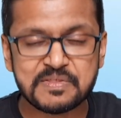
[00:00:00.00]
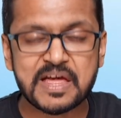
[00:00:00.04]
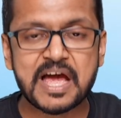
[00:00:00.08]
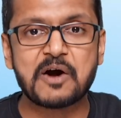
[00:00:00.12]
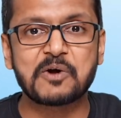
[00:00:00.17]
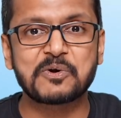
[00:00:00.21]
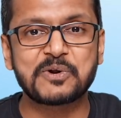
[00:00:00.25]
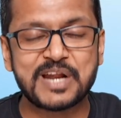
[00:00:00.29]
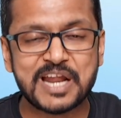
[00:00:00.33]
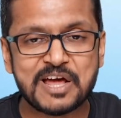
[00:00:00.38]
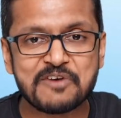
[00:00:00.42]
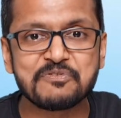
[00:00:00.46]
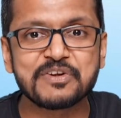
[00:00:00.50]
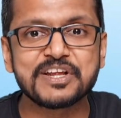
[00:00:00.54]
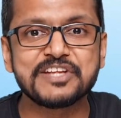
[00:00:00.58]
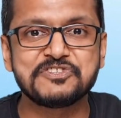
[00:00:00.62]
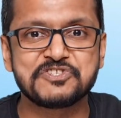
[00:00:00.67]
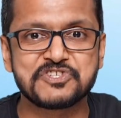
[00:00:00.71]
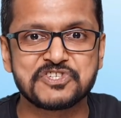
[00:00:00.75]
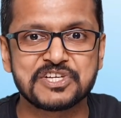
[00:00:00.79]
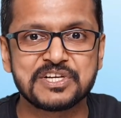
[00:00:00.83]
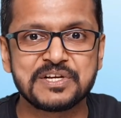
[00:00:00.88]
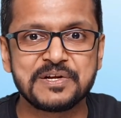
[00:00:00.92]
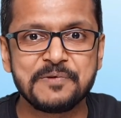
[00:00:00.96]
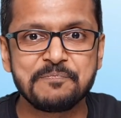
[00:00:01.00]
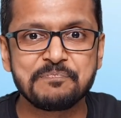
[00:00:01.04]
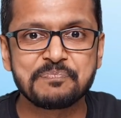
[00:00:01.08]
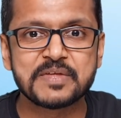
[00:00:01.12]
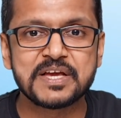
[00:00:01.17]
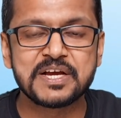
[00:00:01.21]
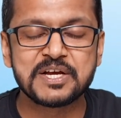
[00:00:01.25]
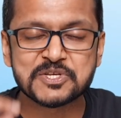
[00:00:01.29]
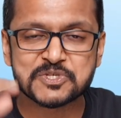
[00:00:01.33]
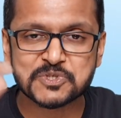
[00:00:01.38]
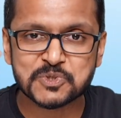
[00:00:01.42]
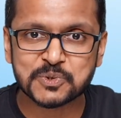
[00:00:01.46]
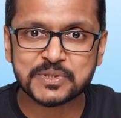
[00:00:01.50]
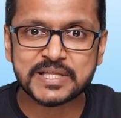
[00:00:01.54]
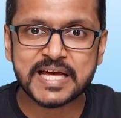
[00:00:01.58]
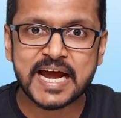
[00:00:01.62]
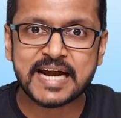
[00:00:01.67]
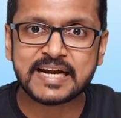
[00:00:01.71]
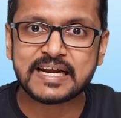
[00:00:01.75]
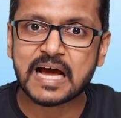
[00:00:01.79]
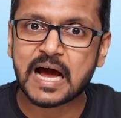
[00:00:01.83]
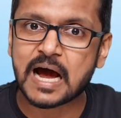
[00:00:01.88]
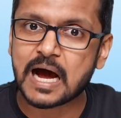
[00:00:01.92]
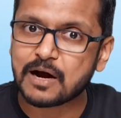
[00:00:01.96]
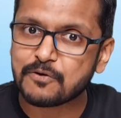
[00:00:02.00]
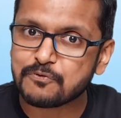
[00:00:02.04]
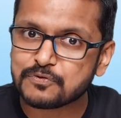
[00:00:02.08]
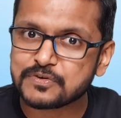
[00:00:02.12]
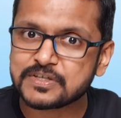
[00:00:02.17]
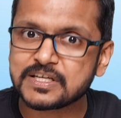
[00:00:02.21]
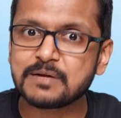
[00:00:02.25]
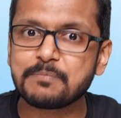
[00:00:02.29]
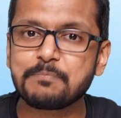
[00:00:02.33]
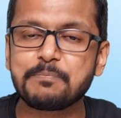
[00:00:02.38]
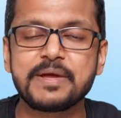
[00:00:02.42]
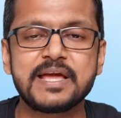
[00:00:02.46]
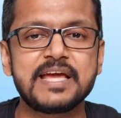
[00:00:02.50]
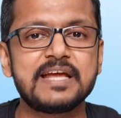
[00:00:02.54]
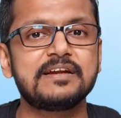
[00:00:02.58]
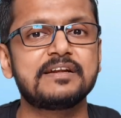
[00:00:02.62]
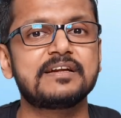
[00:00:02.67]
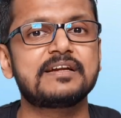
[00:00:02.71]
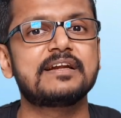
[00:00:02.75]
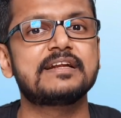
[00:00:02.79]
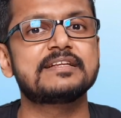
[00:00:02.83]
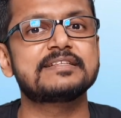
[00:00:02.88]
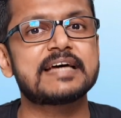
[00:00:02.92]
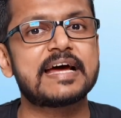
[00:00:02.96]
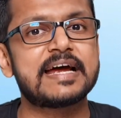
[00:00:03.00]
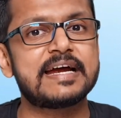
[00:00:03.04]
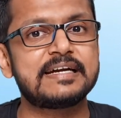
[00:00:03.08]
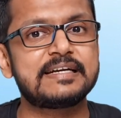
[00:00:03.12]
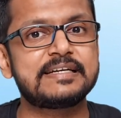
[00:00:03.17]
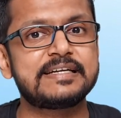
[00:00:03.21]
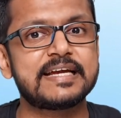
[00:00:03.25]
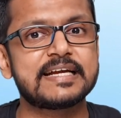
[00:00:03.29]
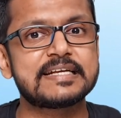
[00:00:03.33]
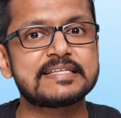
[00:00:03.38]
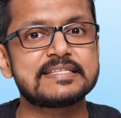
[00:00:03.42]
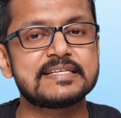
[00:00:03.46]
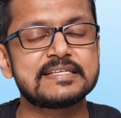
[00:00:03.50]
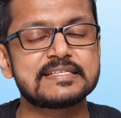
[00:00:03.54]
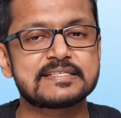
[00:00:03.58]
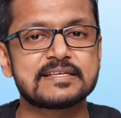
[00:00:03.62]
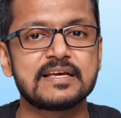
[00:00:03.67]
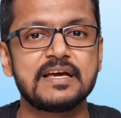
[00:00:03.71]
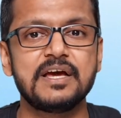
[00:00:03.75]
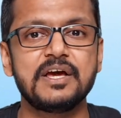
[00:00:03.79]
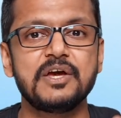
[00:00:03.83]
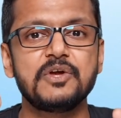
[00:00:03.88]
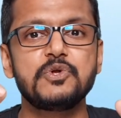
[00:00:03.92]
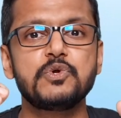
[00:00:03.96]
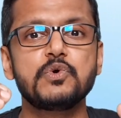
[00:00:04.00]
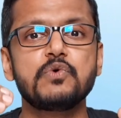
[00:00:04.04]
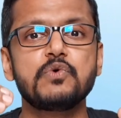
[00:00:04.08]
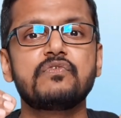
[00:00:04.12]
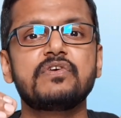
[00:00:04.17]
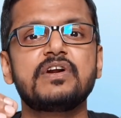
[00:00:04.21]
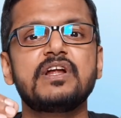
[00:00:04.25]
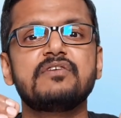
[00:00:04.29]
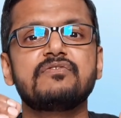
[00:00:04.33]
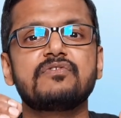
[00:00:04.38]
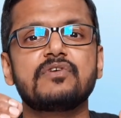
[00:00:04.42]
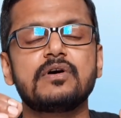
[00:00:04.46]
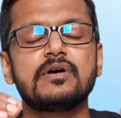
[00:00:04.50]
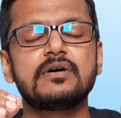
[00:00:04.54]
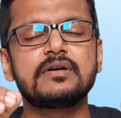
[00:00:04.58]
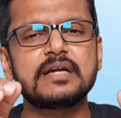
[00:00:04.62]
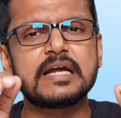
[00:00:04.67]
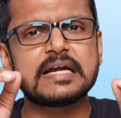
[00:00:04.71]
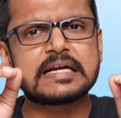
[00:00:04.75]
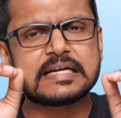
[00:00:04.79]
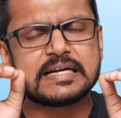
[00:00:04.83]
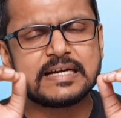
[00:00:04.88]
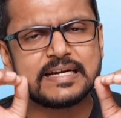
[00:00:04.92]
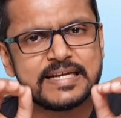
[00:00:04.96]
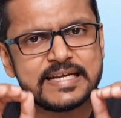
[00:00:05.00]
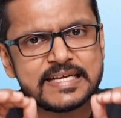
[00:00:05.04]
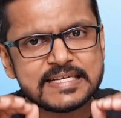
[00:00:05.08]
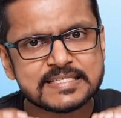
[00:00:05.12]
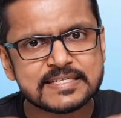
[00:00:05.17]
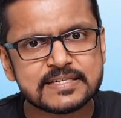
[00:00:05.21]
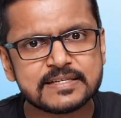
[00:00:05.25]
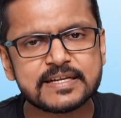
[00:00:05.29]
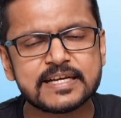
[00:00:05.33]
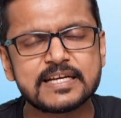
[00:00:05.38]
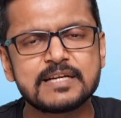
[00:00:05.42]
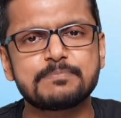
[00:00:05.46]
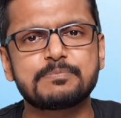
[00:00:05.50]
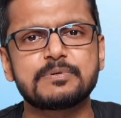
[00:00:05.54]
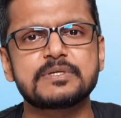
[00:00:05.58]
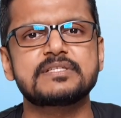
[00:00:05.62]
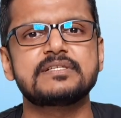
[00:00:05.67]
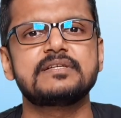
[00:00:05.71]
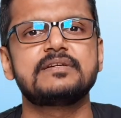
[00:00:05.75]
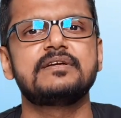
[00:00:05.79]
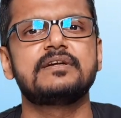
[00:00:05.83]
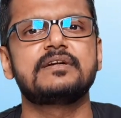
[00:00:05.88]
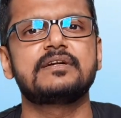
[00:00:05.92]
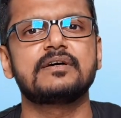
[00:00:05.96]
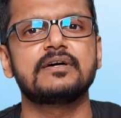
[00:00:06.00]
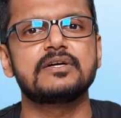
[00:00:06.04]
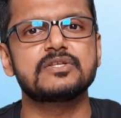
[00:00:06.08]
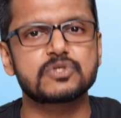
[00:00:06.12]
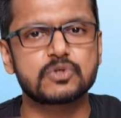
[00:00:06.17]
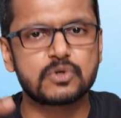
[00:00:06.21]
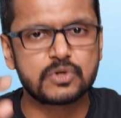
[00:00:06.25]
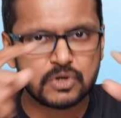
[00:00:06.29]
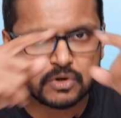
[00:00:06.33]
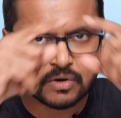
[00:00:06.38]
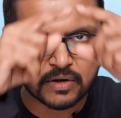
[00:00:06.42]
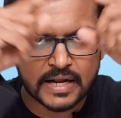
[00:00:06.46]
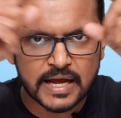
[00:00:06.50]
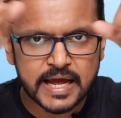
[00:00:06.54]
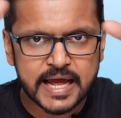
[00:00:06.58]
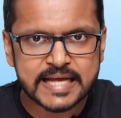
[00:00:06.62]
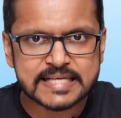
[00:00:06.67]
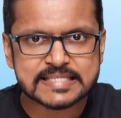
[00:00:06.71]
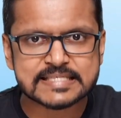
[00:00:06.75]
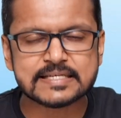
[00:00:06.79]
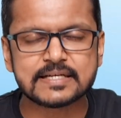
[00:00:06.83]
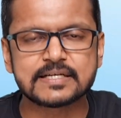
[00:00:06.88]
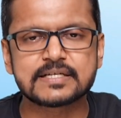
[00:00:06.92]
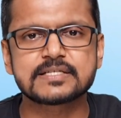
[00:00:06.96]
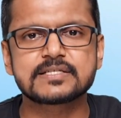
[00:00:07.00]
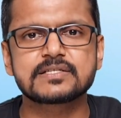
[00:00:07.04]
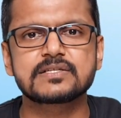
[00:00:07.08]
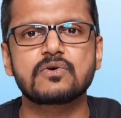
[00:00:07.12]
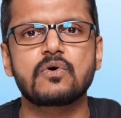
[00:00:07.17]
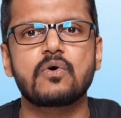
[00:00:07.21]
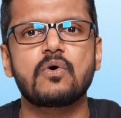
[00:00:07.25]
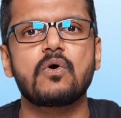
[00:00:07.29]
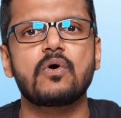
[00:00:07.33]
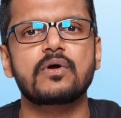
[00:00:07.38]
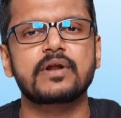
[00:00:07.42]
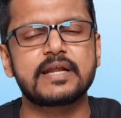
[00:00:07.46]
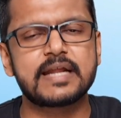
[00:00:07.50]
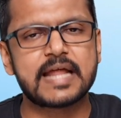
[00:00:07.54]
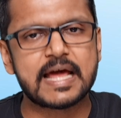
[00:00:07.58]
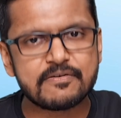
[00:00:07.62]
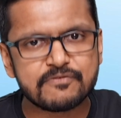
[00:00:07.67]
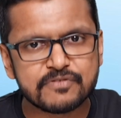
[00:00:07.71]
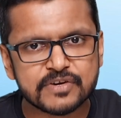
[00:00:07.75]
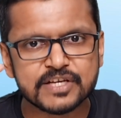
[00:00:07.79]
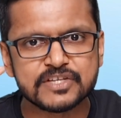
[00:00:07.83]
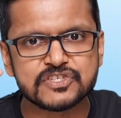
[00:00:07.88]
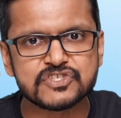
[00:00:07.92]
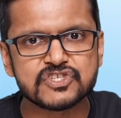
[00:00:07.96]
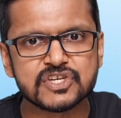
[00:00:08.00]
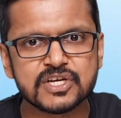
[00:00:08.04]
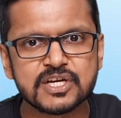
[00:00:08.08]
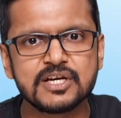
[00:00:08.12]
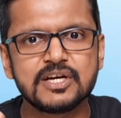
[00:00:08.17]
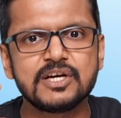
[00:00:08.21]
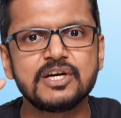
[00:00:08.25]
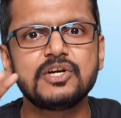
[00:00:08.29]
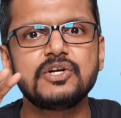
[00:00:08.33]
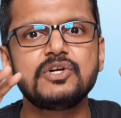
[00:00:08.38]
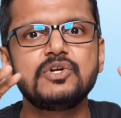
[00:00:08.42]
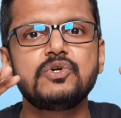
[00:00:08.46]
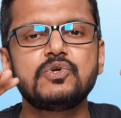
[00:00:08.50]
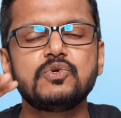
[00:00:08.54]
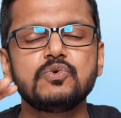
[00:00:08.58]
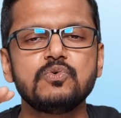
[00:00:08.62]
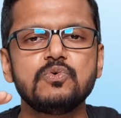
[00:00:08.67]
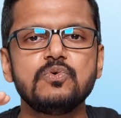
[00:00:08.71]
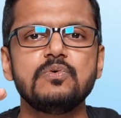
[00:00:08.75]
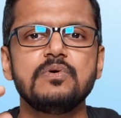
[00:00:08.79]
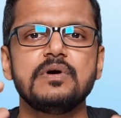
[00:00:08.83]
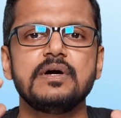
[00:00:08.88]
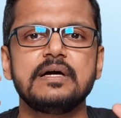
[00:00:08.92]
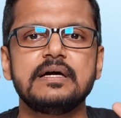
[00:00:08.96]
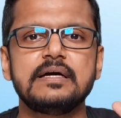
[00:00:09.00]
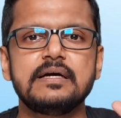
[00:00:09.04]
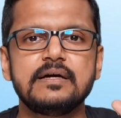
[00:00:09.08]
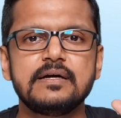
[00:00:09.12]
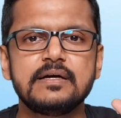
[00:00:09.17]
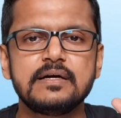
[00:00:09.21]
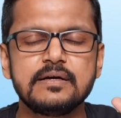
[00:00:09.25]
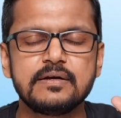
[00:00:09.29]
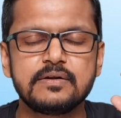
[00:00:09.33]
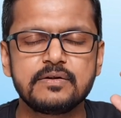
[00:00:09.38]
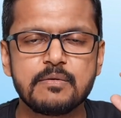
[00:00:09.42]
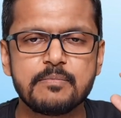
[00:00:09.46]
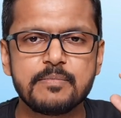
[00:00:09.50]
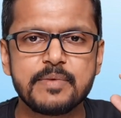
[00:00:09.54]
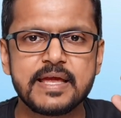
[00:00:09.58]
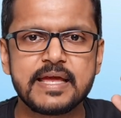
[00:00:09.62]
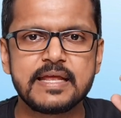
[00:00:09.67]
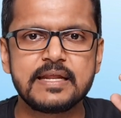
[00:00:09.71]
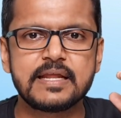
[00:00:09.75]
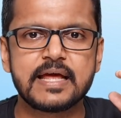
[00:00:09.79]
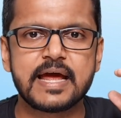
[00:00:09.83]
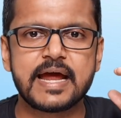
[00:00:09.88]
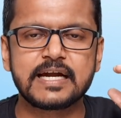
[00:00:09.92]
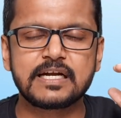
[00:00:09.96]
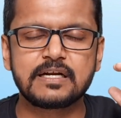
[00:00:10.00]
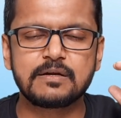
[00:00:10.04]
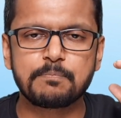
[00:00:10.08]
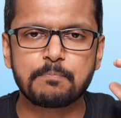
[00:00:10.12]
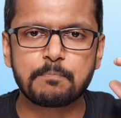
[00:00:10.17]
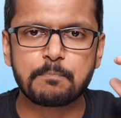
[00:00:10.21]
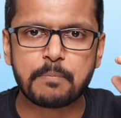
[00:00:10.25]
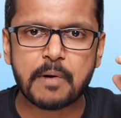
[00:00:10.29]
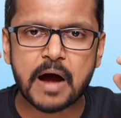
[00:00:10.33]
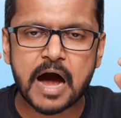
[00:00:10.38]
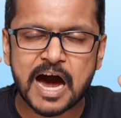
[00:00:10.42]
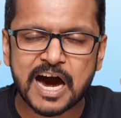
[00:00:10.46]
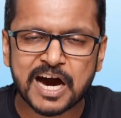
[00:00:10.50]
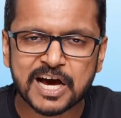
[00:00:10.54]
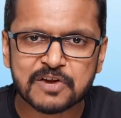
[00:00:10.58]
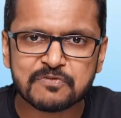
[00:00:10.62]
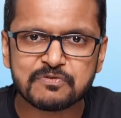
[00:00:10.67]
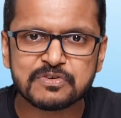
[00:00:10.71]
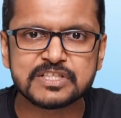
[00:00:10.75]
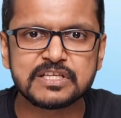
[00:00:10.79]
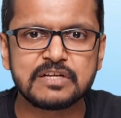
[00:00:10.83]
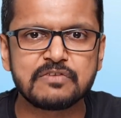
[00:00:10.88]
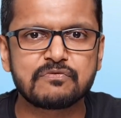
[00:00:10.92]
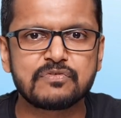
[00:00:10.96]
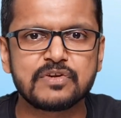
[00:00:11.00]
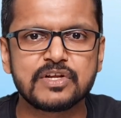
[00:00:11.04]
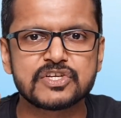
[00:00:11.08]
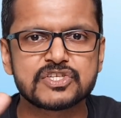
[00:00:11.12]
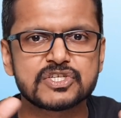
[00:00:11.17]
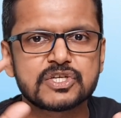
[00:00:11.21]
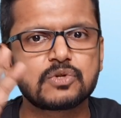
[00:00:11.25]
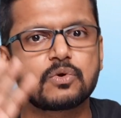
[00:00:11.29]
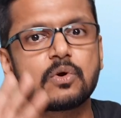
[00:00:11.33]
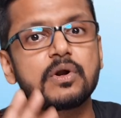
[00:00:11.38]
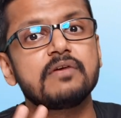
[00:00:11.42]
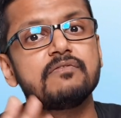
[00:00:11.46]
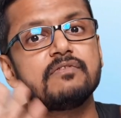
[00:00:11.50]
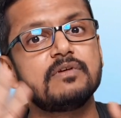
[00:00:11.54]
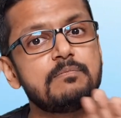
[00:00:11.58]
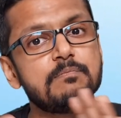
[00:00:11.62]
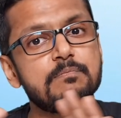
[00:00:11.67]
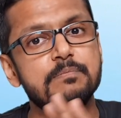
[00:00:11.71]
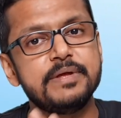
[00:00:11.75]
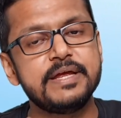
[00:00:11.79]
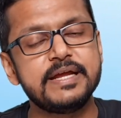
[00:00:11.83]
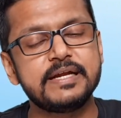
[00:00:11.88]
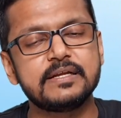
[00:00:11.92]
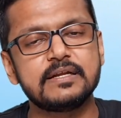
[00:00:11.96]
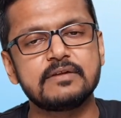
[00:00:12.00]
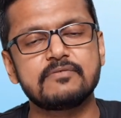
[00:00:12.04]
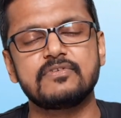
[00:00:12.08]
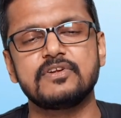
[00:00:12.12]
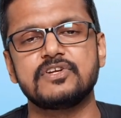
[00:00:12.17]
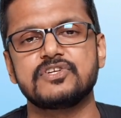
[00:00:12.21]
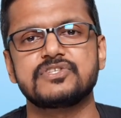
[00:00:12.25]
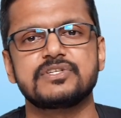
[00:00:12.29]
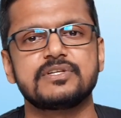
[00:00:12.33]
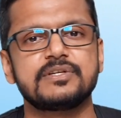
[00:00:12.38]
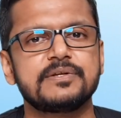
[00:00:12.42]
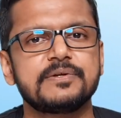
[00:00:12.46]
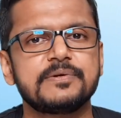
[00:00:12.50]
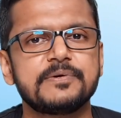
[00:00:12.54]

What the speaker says: on an average, so that after paying the desired taxes, you would have earned at least 10% returns on your assets on an average to remain at par with inflation, not even beat inflation.